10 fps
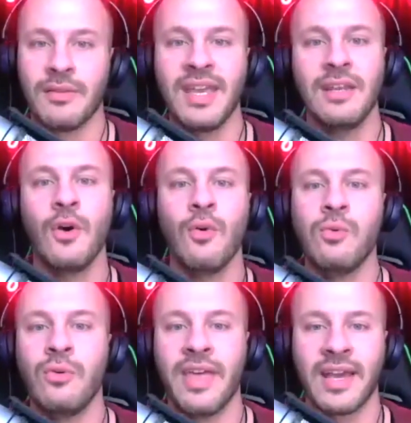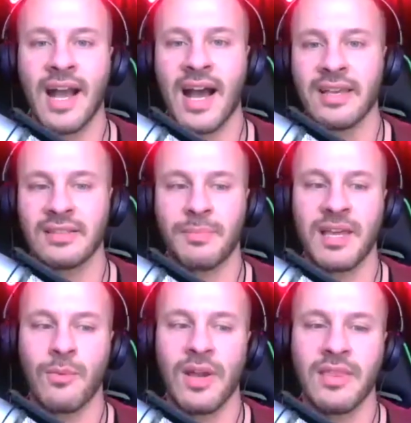They know who that guy is by
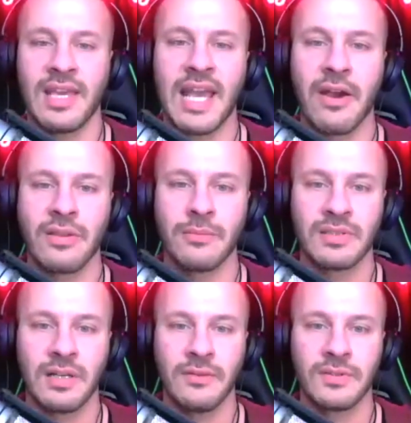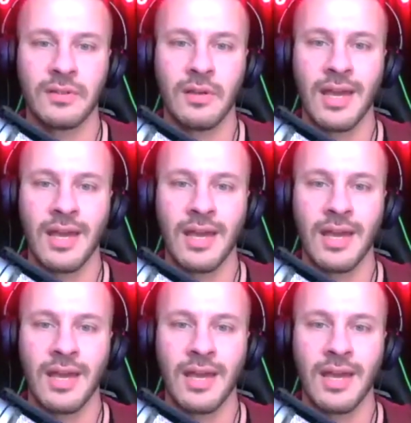the way they carry themselves,